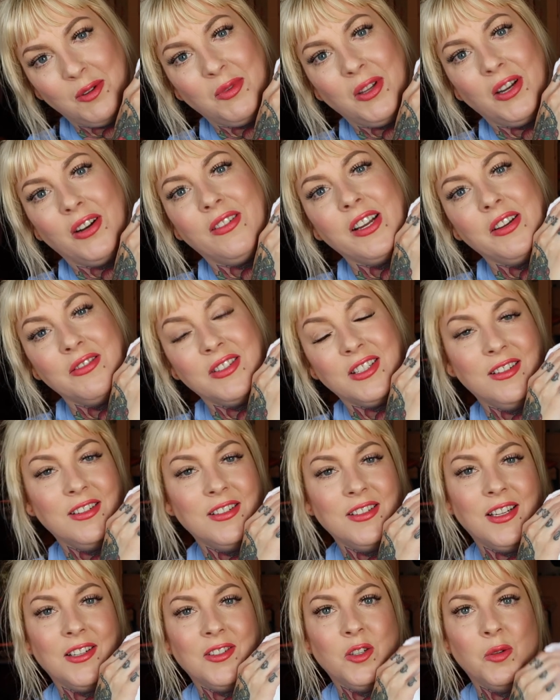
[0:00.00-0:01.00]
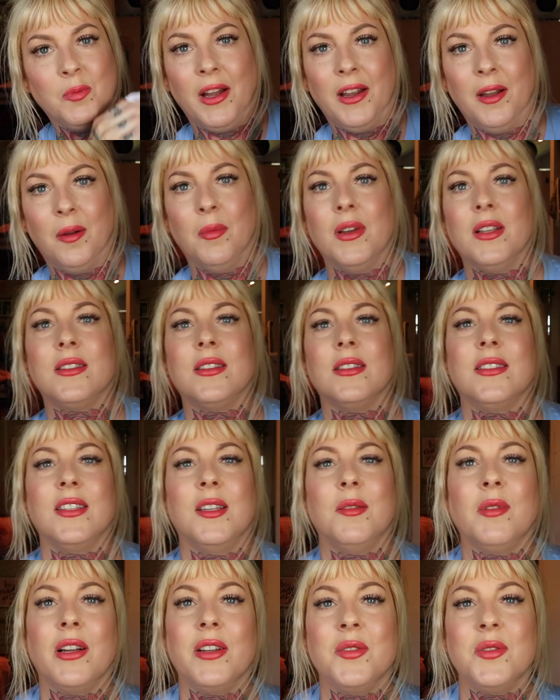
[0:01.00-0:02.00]
up there. He was getting tattooed by him. It's the
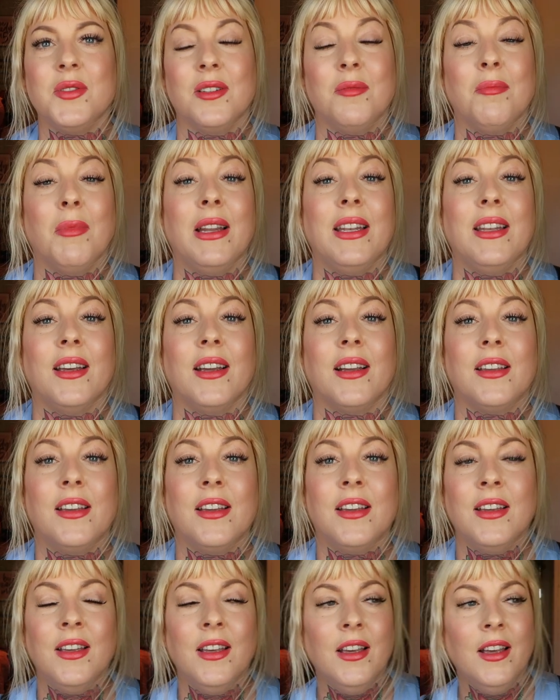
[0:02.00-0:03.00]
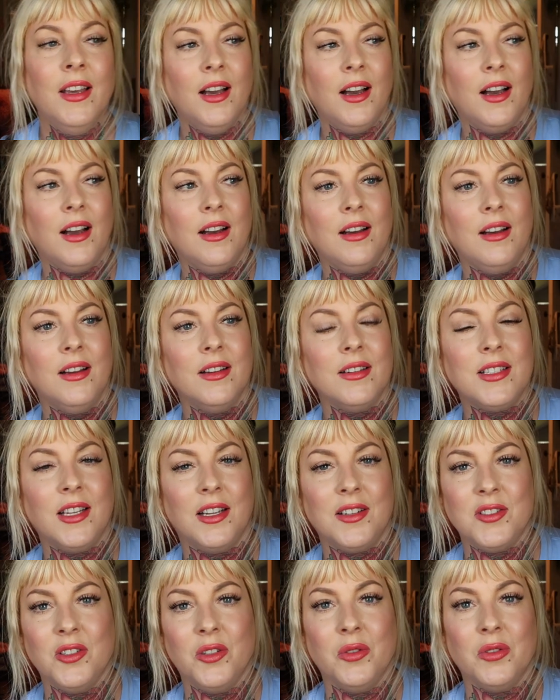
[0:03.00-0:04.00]
same guy who did my neck uh,
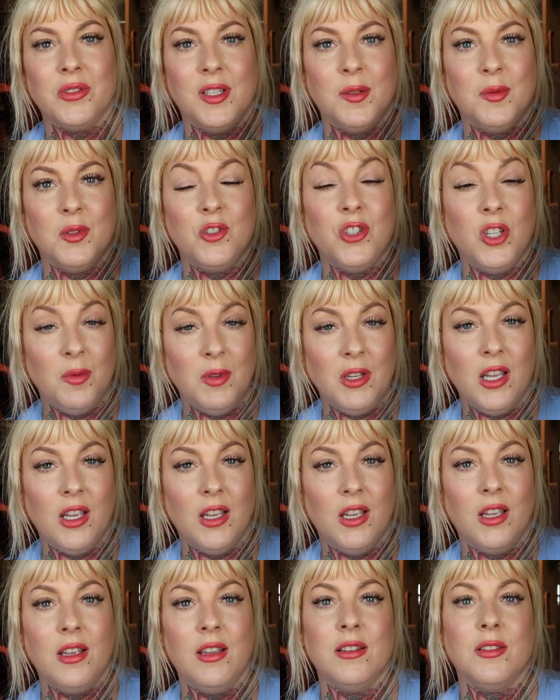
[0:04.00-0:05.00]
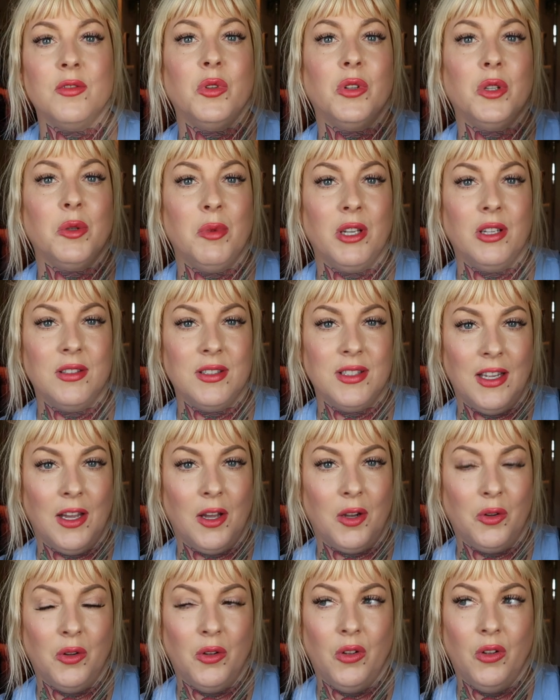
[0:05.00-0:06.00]
tattoo. His name is Jamie King. He's really big in
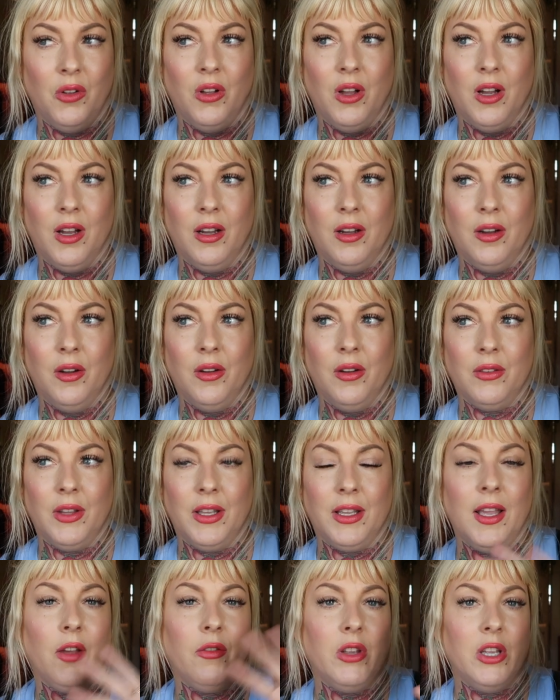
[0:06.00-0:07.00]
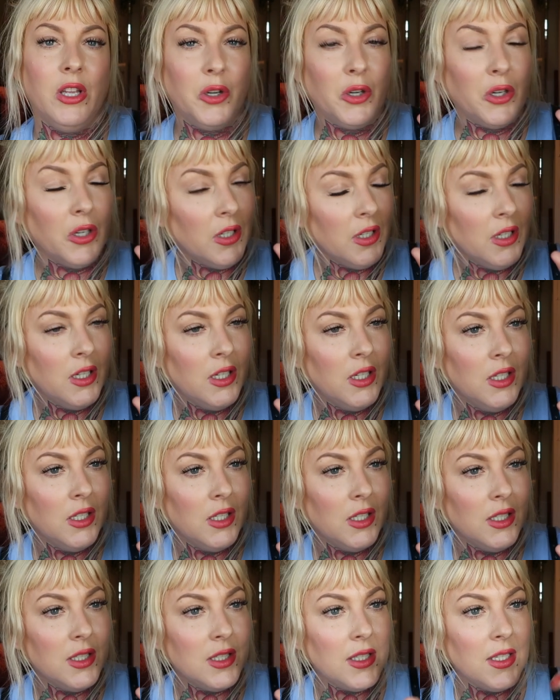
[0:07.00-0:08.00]
Seattle, uh, like heavy hitter
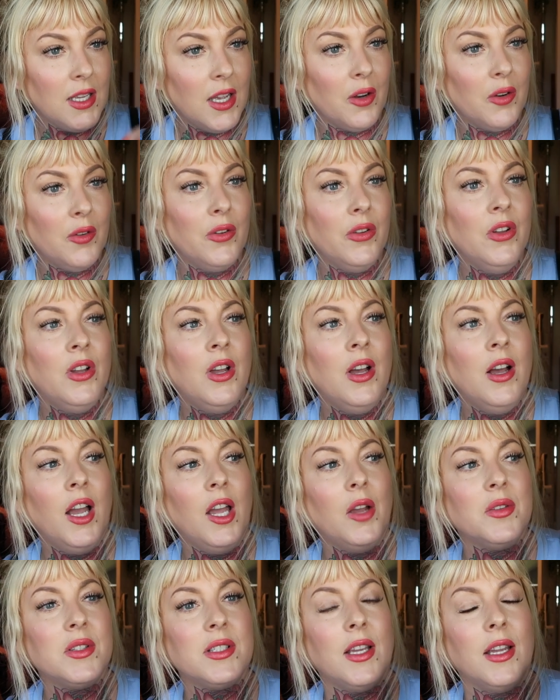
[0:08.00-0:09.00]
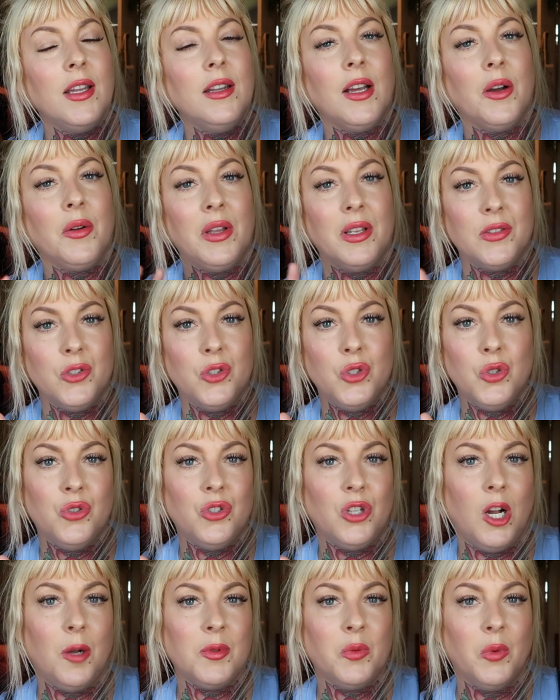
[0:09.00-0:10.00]
in Seattle, I would say. Now he has two
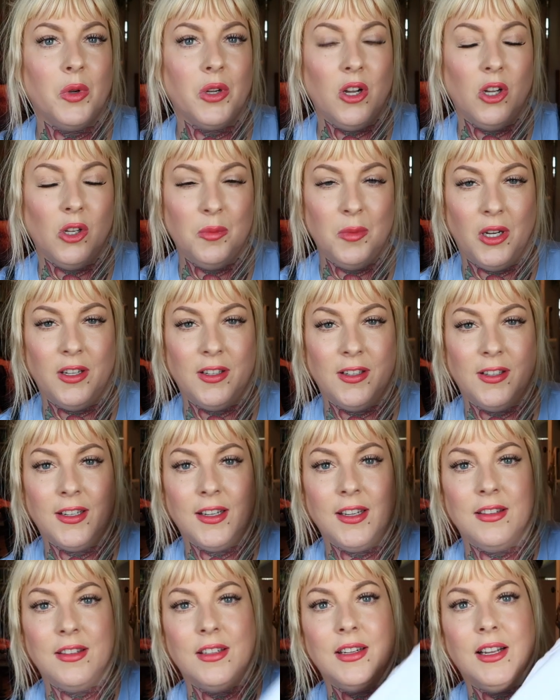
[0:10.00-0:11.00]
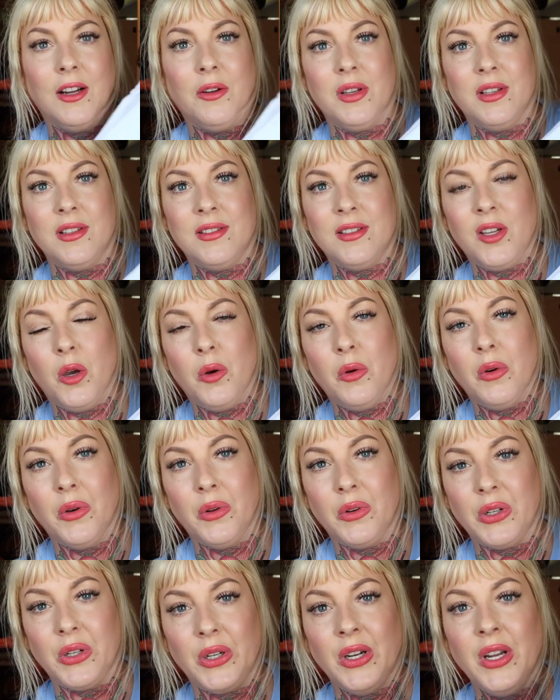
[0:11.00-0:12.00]
shops, one called Monarch, and then now he's
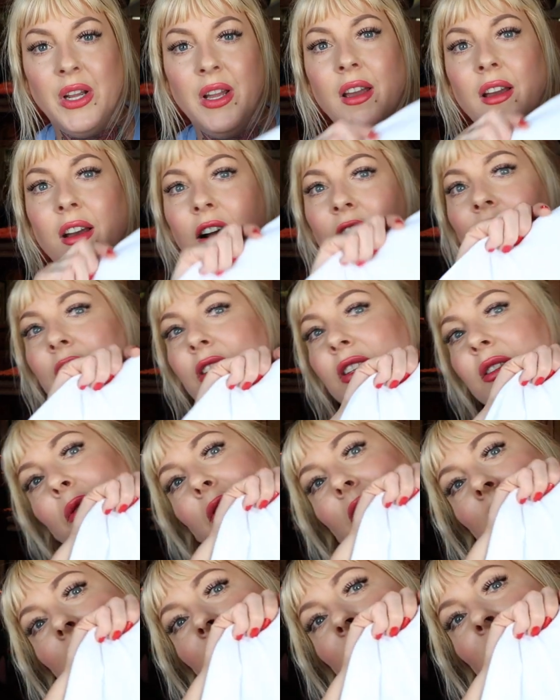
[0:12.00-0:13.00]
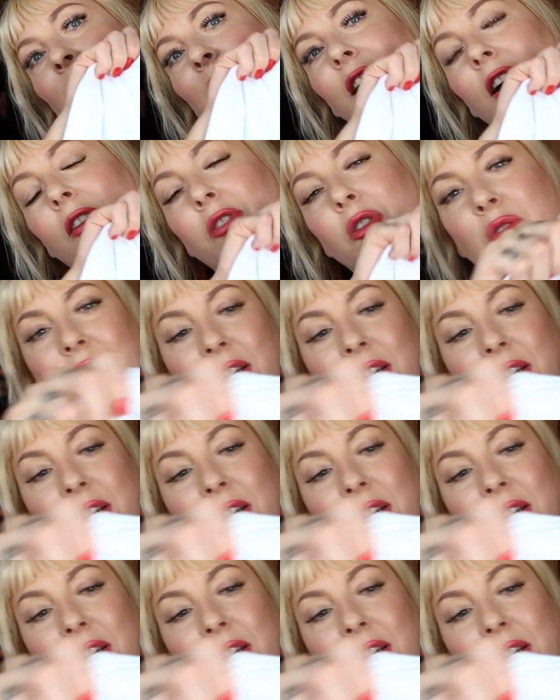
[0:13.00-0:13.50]
co-owner of this one, Colby Avenue